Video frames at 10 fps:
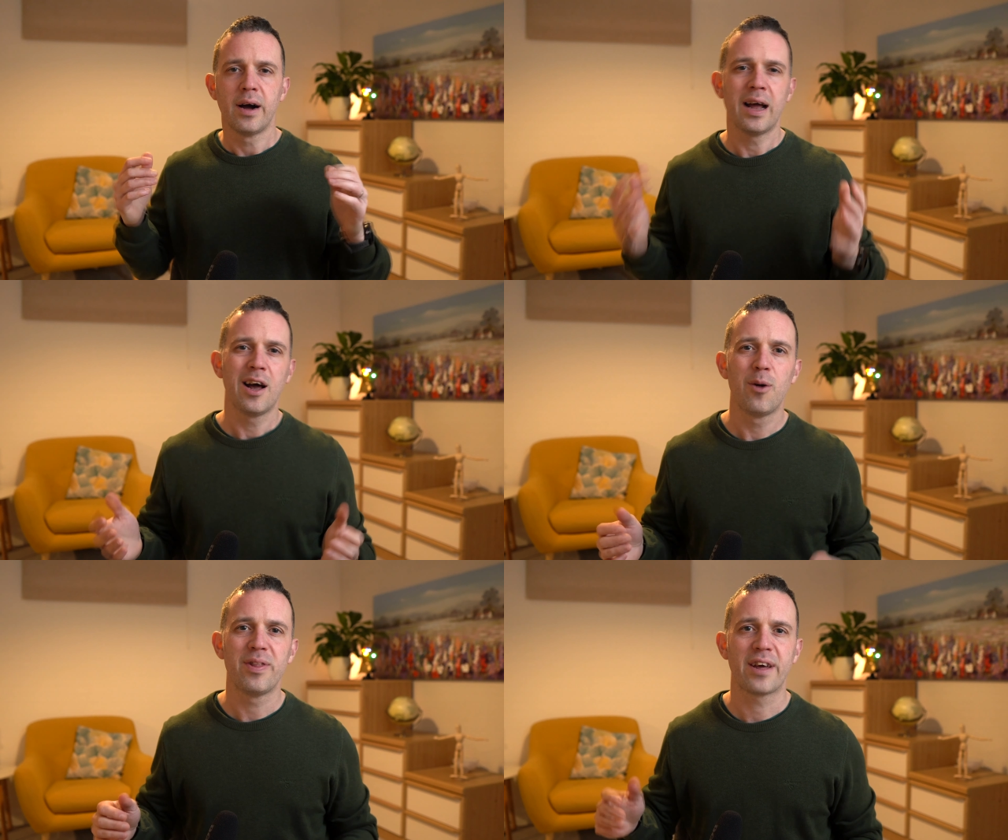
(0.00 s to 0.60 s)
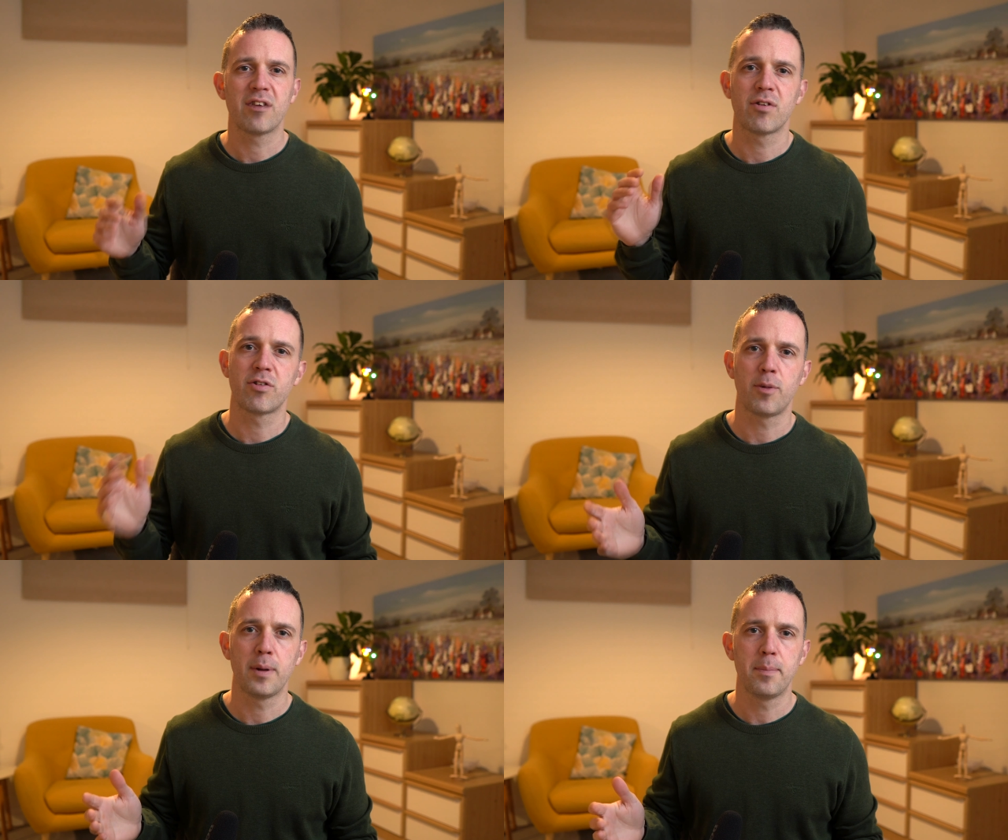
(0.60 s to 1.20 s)
Hello and thanks for
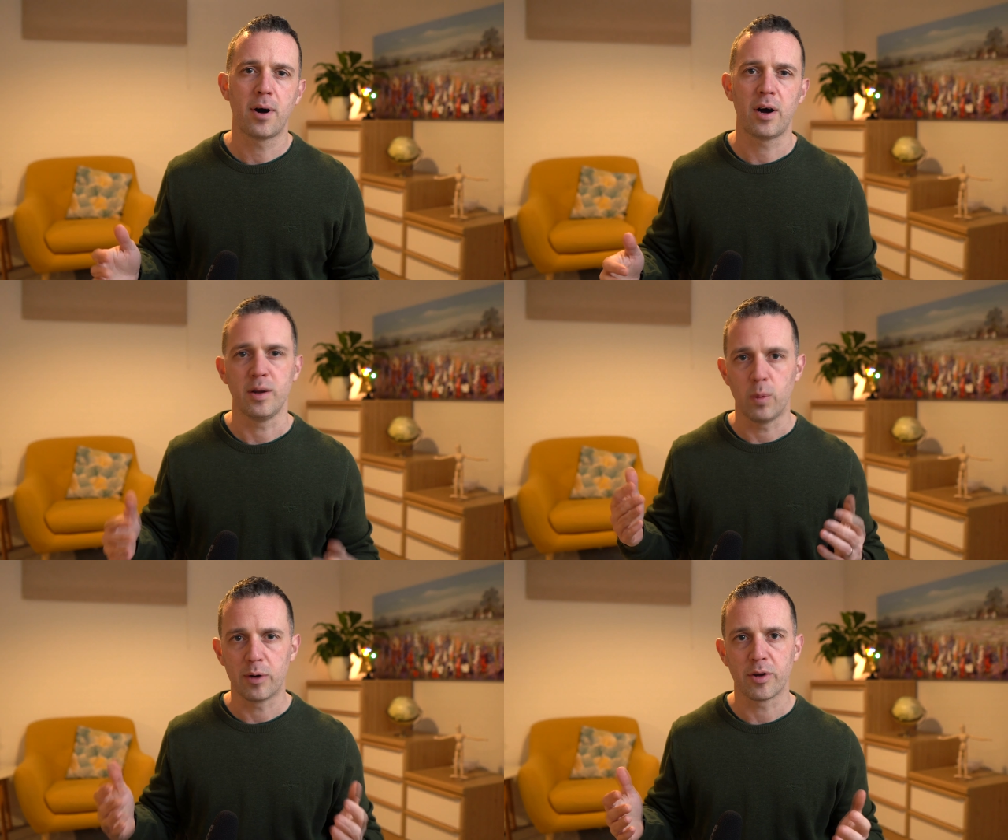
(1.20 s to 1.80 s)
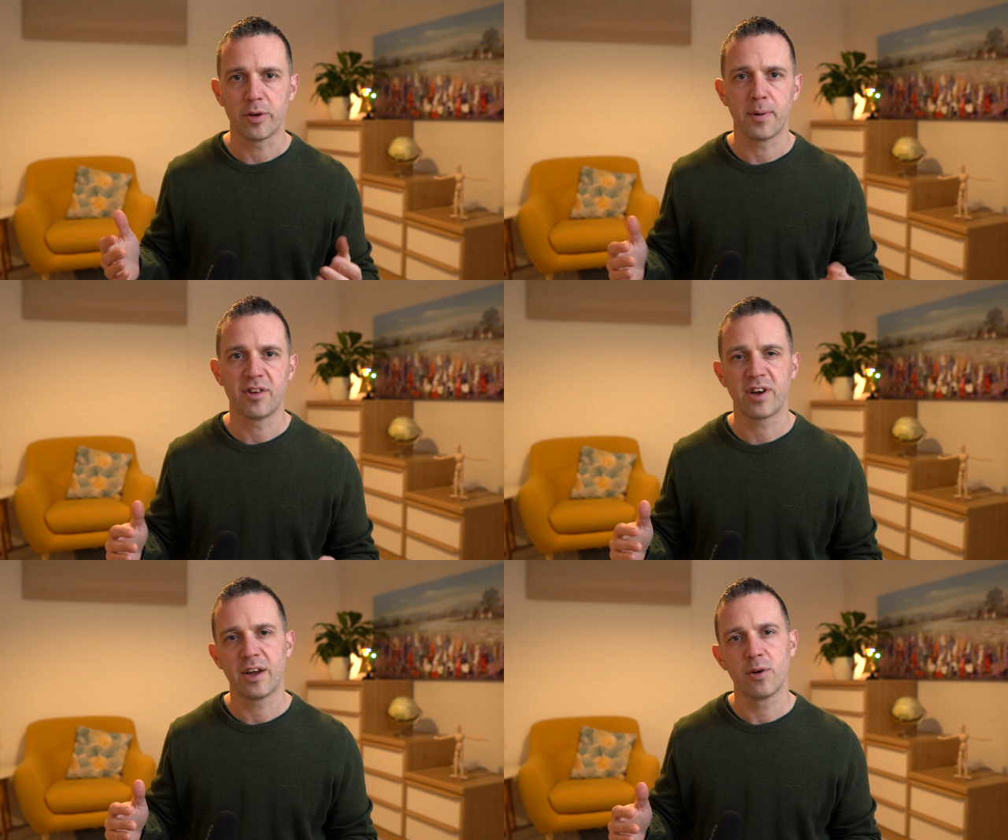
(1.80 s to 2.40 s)
stopping by. Welcome to my
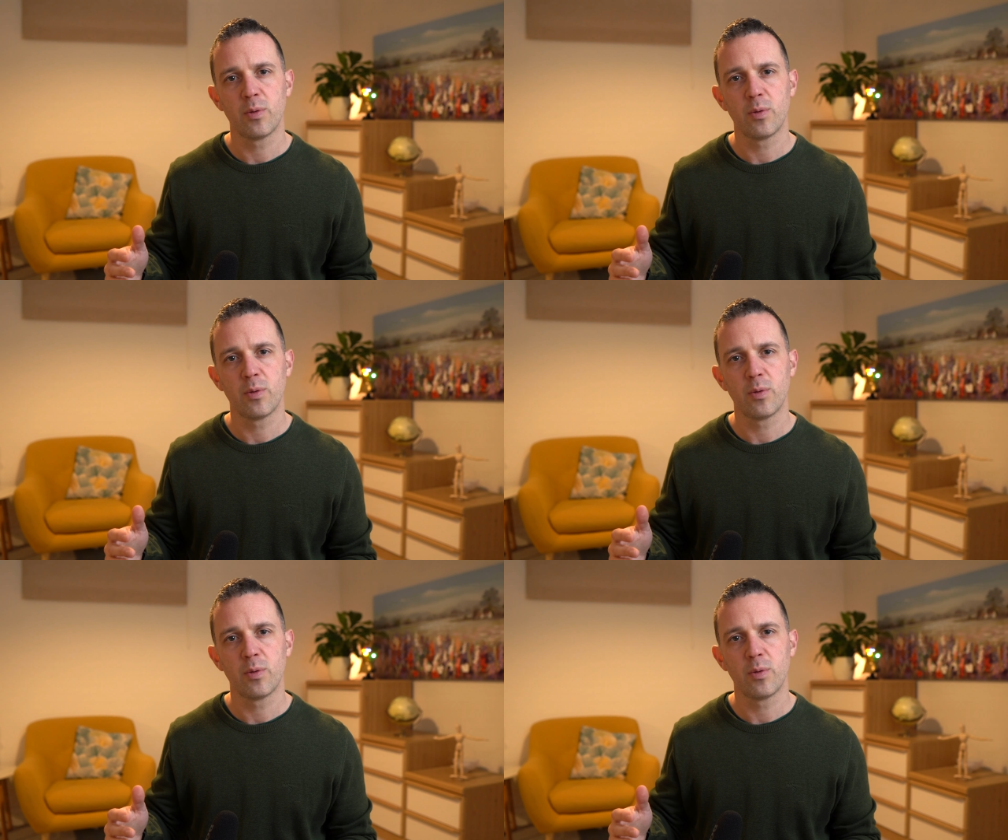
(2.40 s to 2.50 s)
channel,